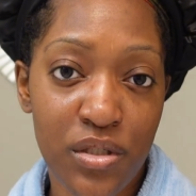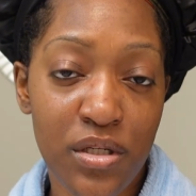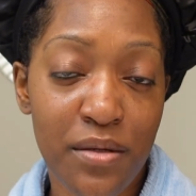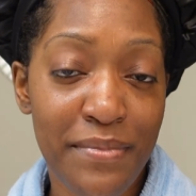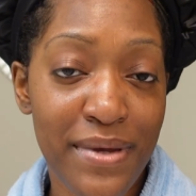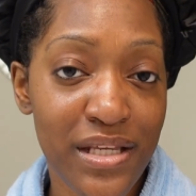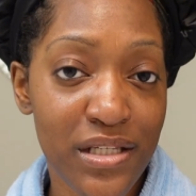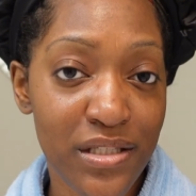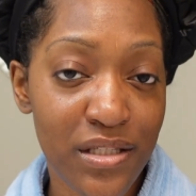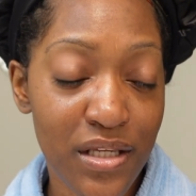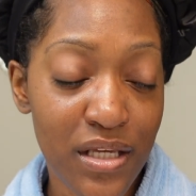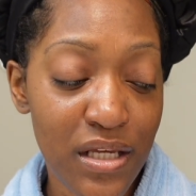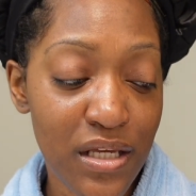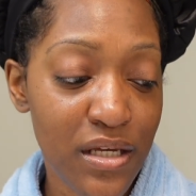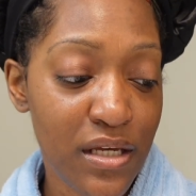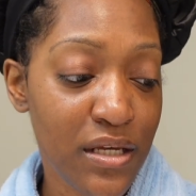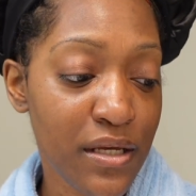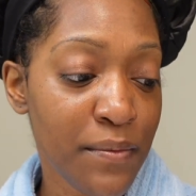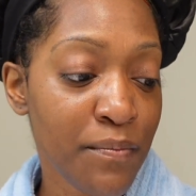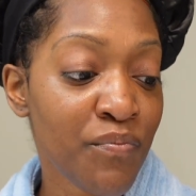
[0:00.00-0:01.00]
to my
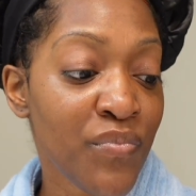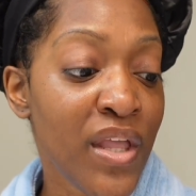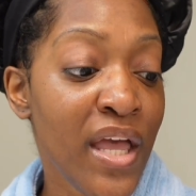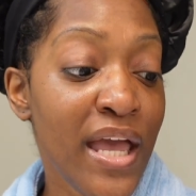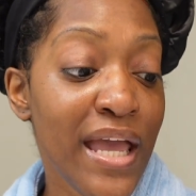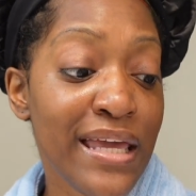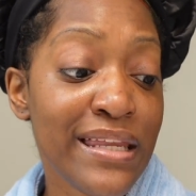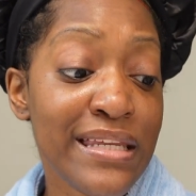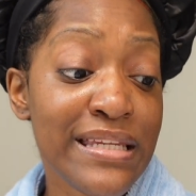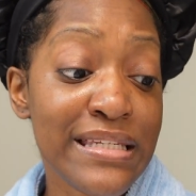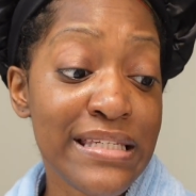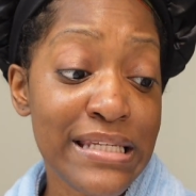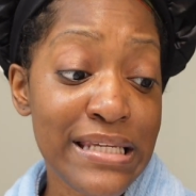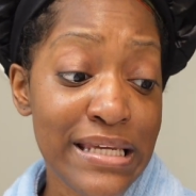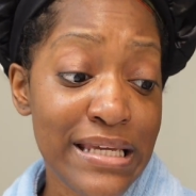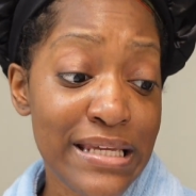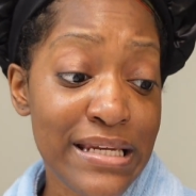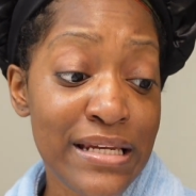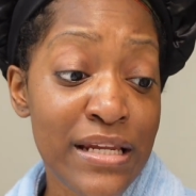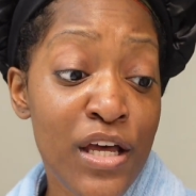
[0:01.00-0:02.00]
skin, and it
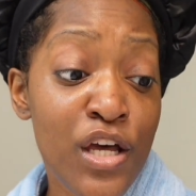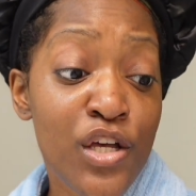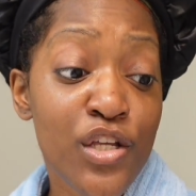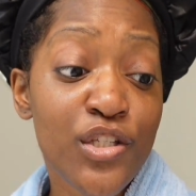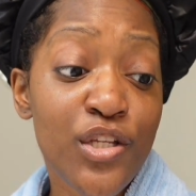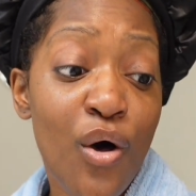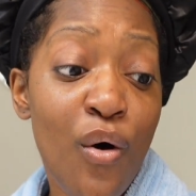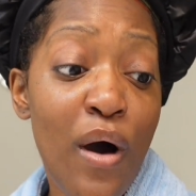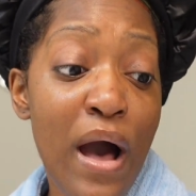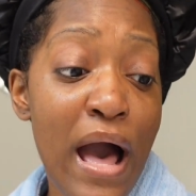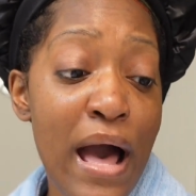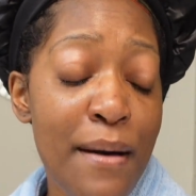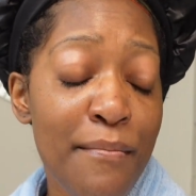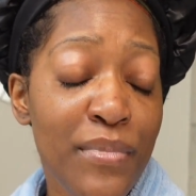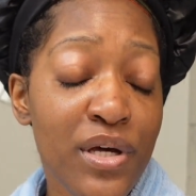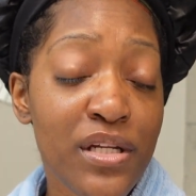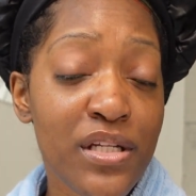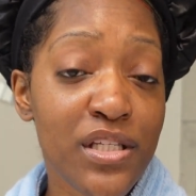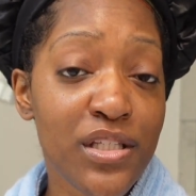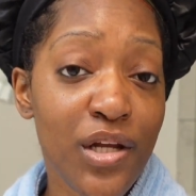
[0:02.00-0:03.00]
didn't. So I'm
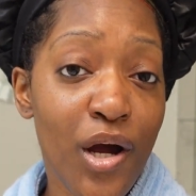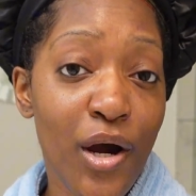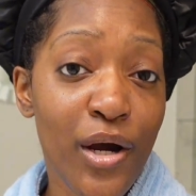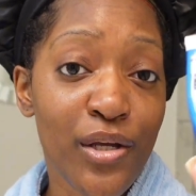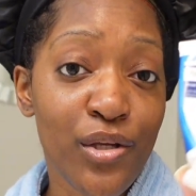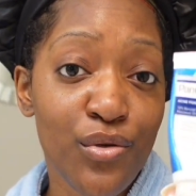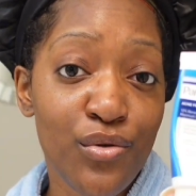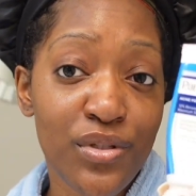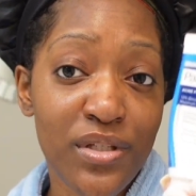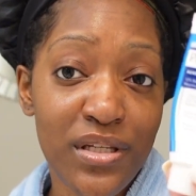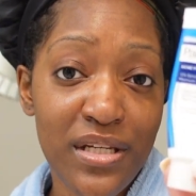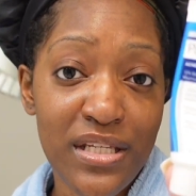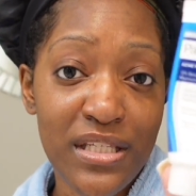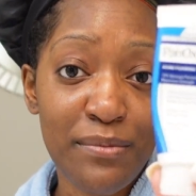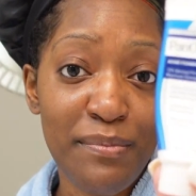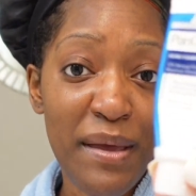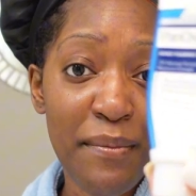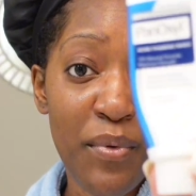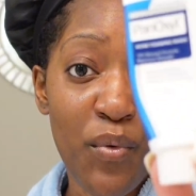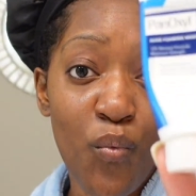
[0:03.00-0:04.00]
gonna start using this
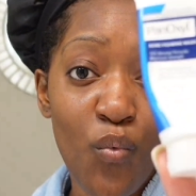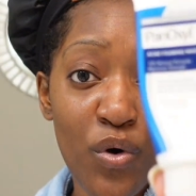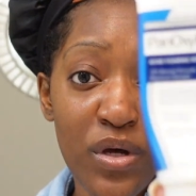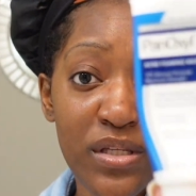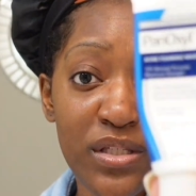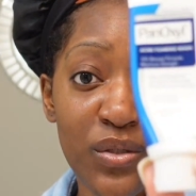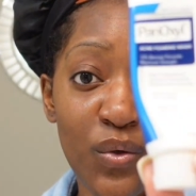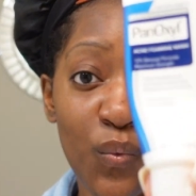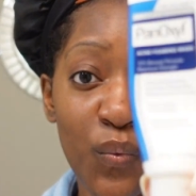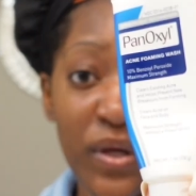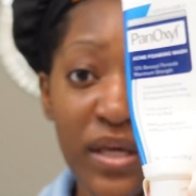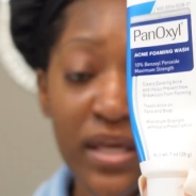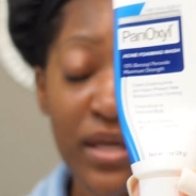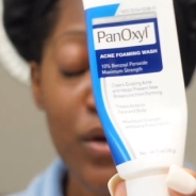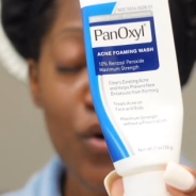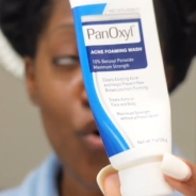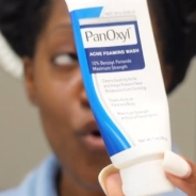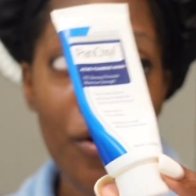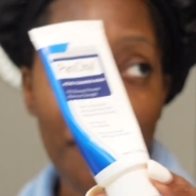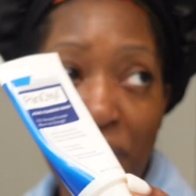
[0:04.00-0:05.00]
maybe once a week
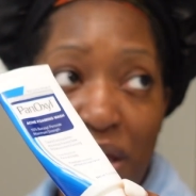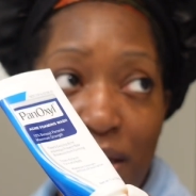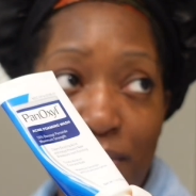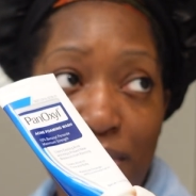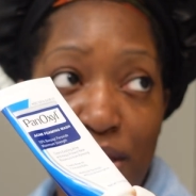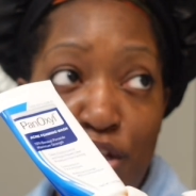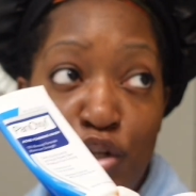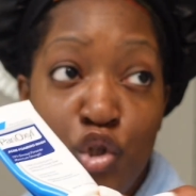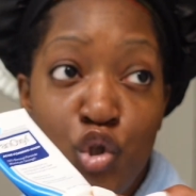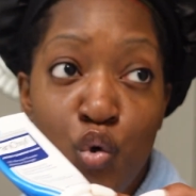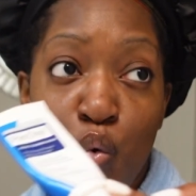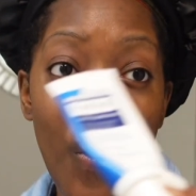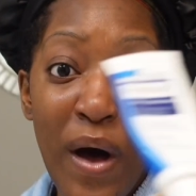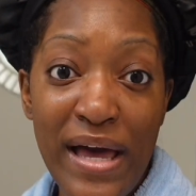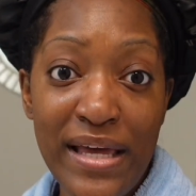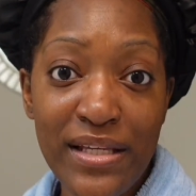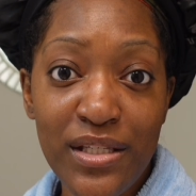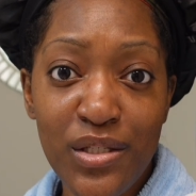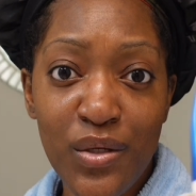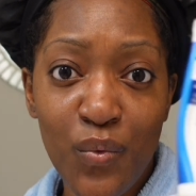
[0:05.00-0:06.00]
or maybe
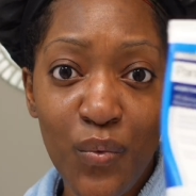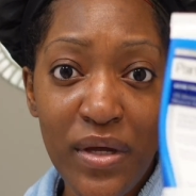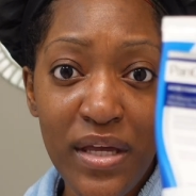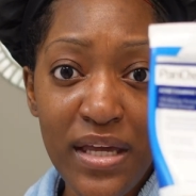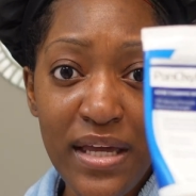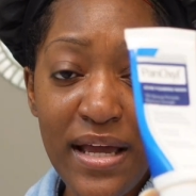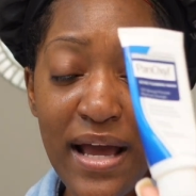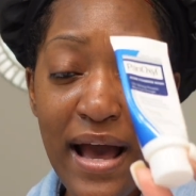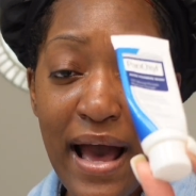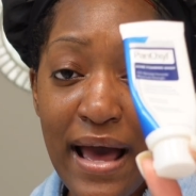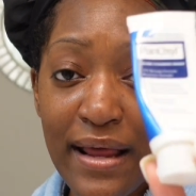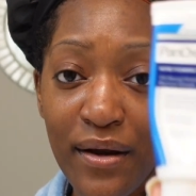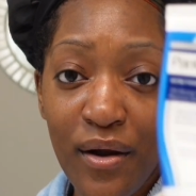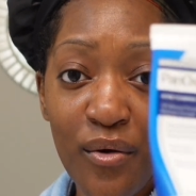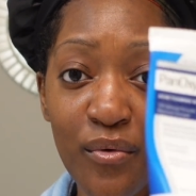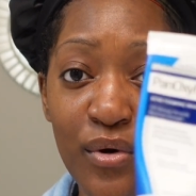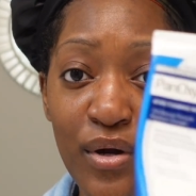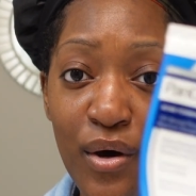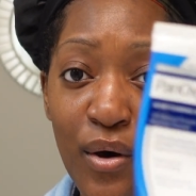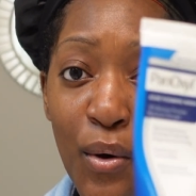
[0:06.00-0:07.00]
twice a week, I
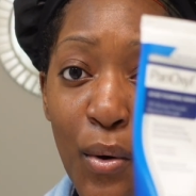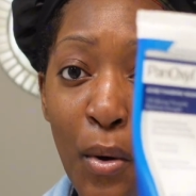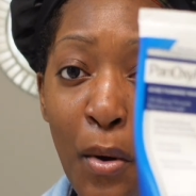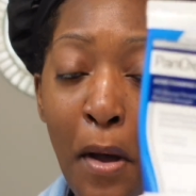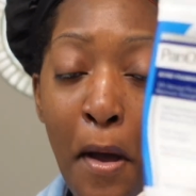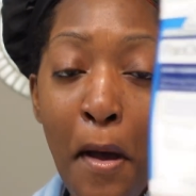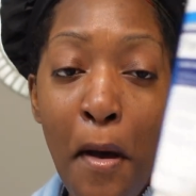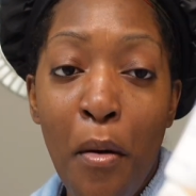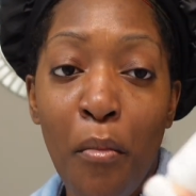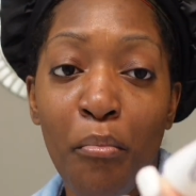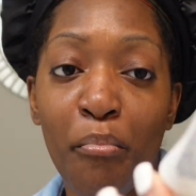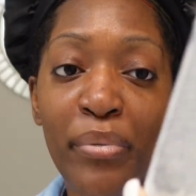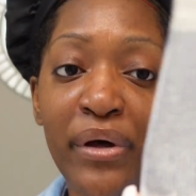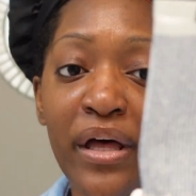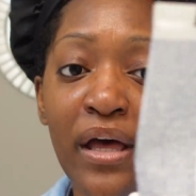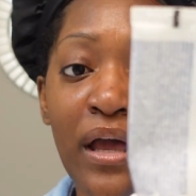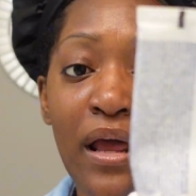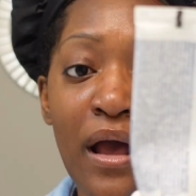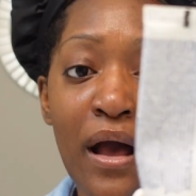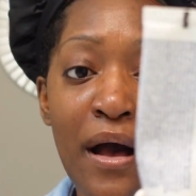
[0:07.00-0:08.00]
don't know.
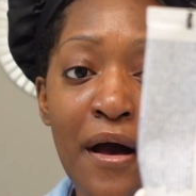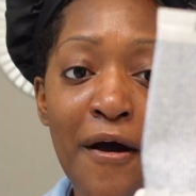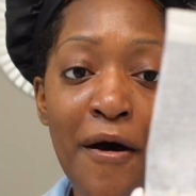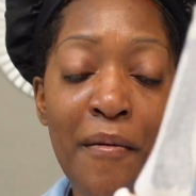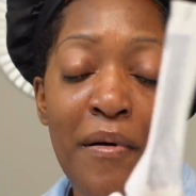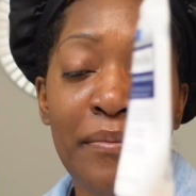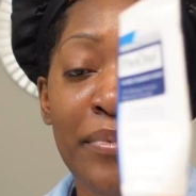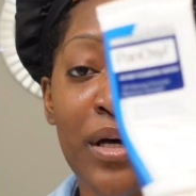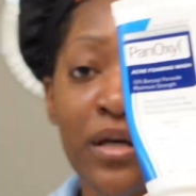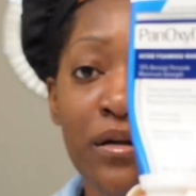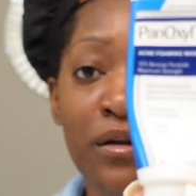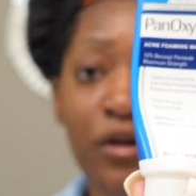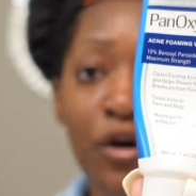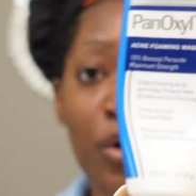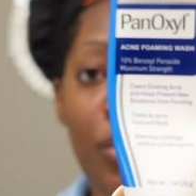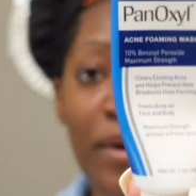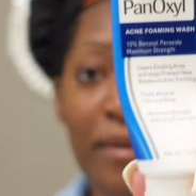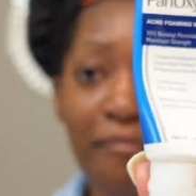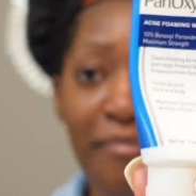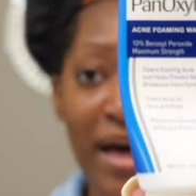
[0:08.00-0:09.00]
But I'm gonna
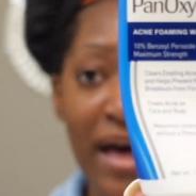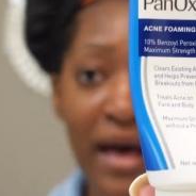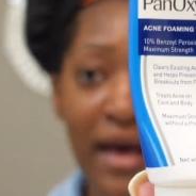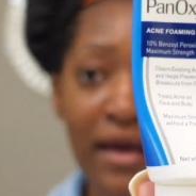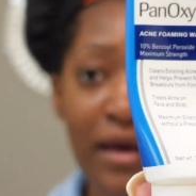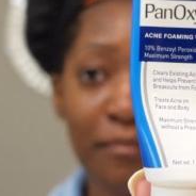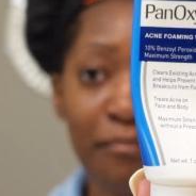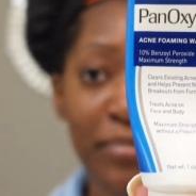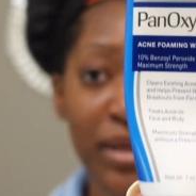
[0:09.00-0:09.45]
go and buy a